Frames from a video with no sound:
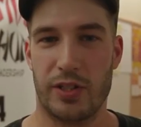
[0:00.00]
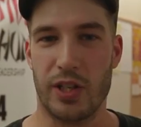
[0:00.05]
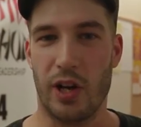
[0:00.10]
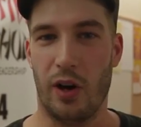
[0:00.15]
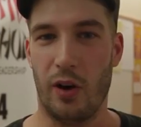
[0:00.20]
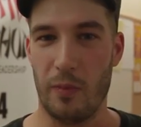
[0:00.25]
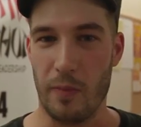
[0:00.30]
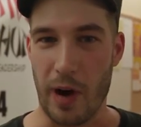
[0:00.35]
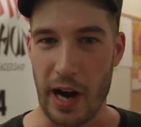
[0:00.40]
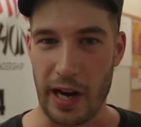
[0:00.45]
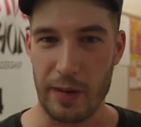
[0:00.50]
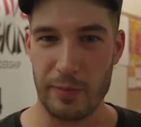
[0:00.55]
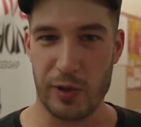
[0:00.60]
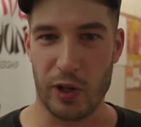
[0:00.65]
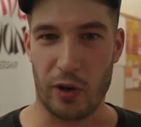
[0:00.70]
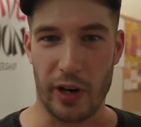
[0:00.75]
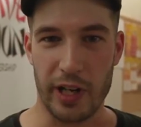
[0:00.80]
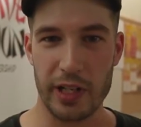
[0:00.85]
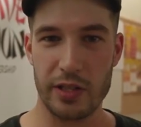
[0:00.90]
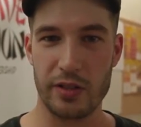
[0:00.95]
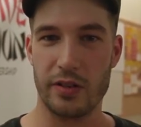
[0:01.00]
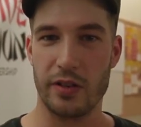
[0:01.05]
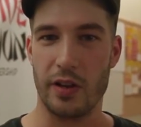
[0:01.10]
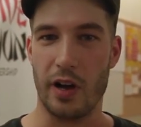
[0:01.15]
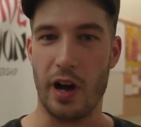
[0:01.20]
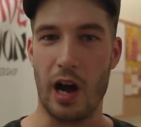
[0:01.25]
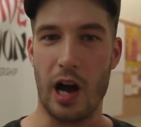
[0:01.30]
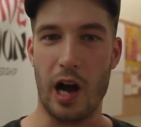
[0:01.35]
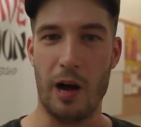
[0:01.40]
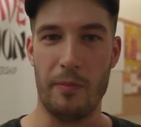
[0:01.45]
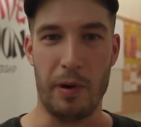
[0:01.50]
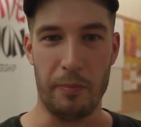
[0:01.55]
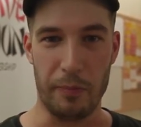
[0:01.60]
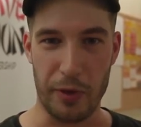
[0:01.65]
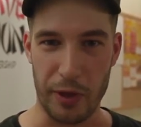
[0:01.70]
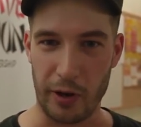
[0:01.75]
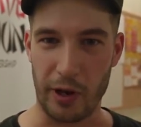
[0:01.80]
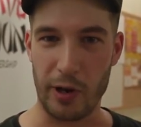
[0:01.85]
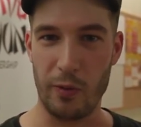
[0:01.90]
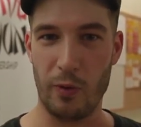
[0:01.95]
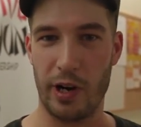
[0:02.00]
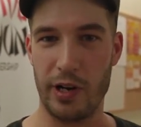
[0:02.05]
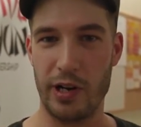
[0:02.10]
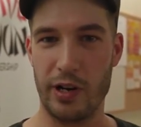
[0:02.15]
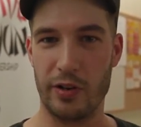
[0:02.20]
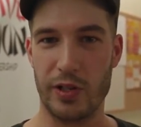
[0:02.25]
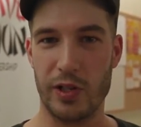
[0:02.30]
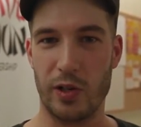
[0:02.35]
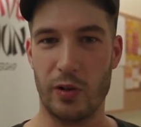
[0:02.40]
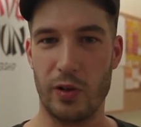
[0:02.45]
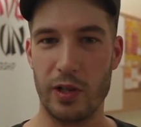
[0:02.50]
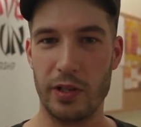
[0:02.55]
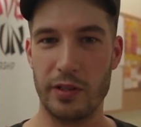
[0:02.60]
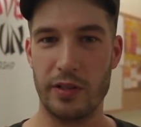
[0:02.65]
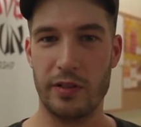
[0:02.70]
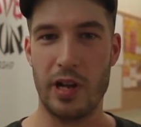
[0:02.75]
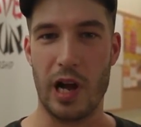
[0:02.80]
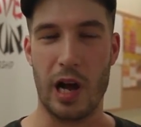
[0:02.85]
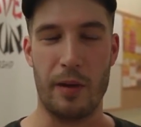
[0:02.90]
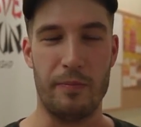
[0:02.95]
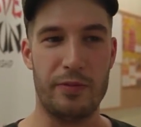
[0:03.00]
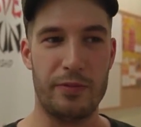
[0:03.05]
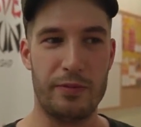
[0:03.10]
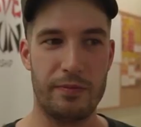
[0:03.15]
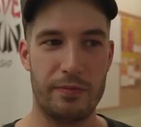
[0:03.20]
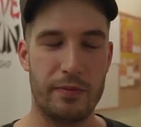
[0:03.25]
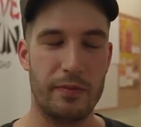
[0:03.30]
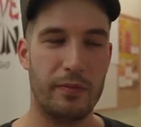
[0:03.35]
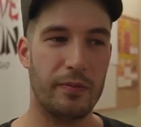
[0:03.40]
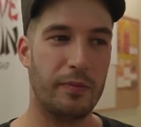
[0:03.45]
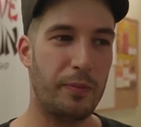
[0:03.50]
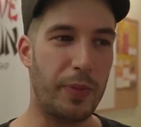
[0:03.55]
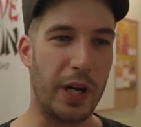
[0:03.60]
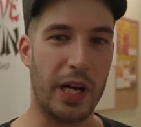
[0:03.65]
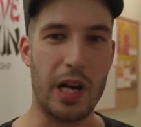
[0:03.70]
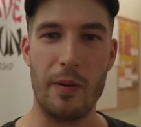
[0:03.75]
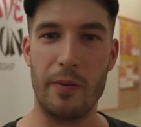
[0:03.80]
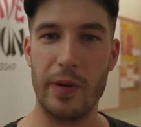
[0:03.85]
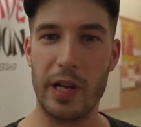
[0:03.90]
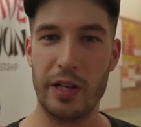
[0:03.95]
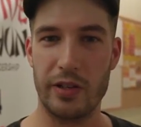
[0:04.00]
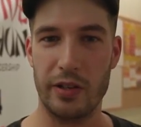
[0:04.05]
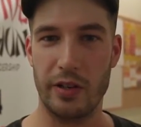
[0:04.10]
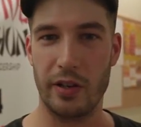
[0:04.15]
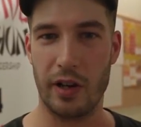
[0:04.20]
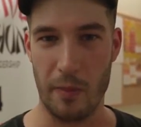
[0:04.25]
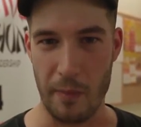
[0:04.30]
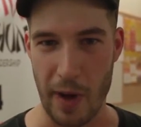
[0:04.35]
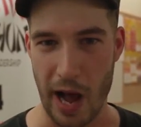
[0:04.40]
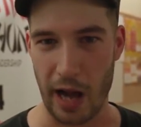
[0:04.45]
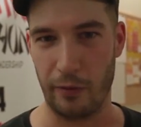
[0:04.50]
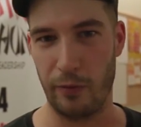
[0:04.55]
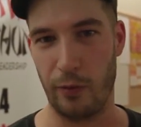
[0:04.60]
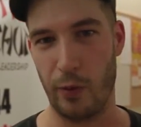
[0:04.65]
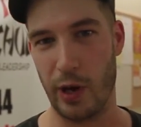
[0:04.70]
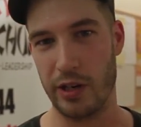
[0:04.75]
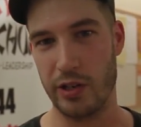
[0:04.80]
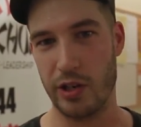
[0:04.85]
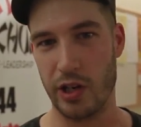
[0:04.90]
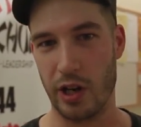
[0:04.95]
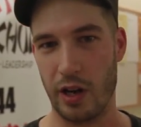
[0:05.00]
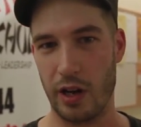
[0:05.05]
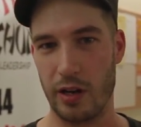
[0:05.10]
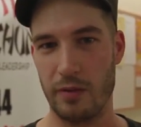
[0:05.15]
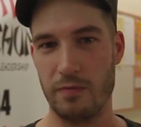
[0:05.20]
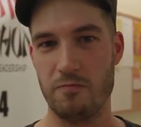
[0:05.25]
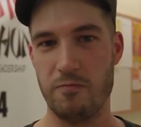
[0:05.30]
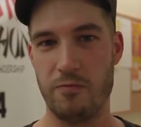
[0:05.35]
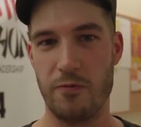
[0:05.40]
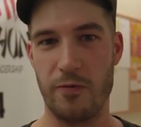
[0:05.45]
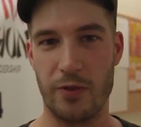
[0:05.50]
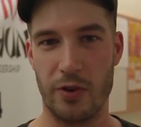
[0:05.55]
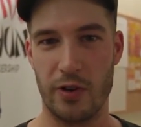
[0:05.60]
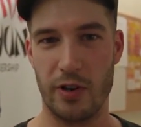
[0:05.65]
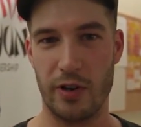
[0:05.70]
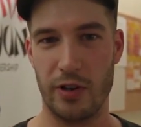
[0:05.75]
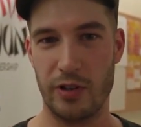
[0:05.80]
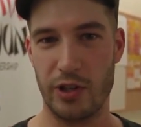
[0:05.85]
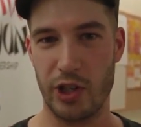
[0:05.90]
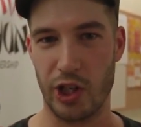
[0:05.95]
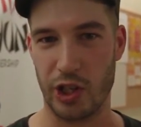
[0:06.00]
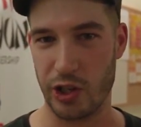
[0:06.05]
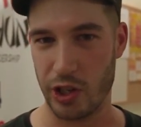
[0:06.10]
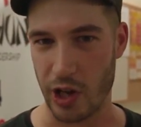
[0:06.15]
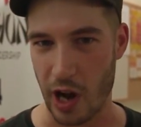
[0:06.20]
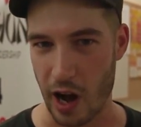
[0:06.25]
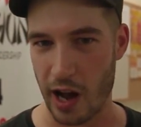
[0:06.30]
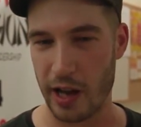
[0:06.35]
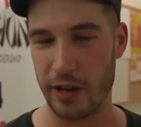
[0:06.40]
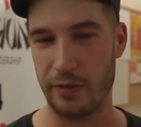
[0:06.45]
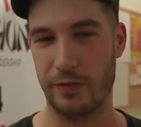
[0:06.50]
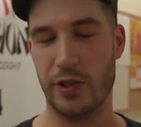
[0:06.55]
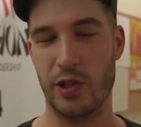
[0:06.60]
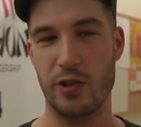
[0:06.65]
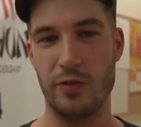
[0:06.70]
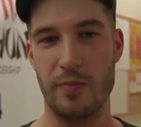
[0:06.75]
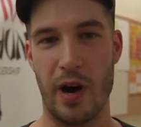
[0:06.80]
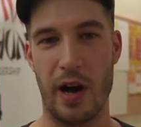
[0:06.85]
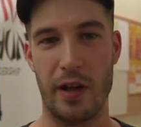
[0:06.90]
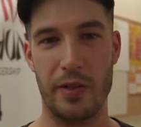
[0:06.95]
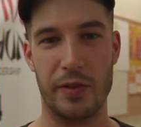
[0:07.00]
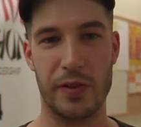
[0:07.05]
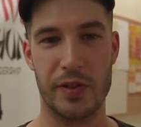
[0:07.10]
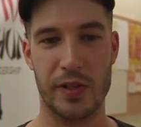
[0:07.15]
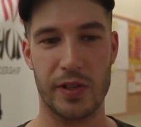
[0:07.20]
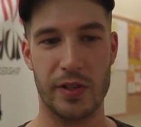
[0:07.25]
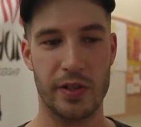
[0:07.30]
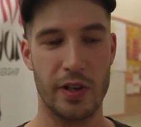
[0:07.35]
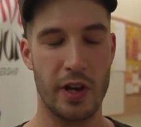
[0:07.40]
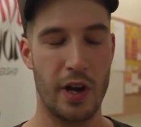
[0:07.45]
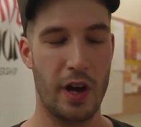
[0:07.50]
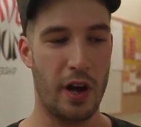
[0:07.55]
So my name's Chris. I'm 31 years old. I've been coming to competitive Wing Chun for just shy of 2 months.